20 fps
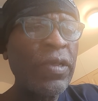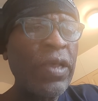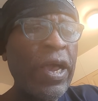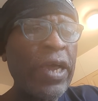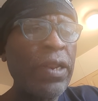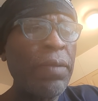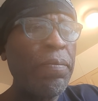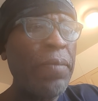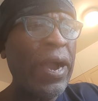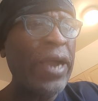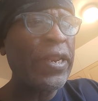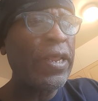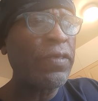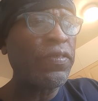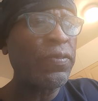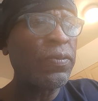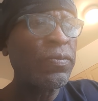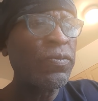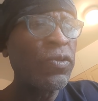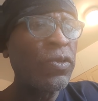At the
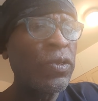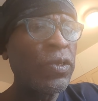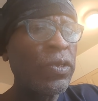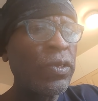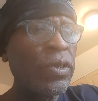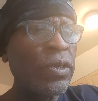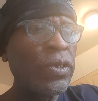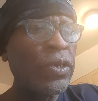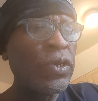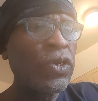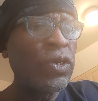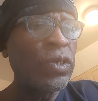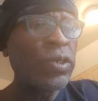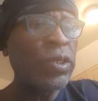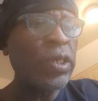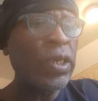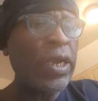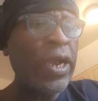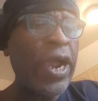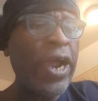baddest
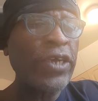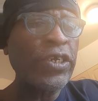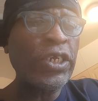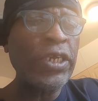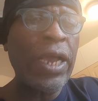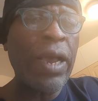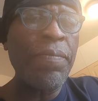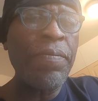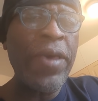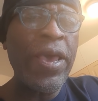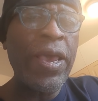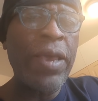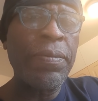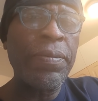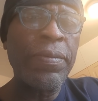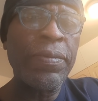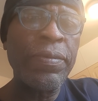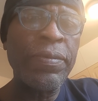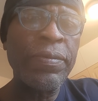cigar shop then.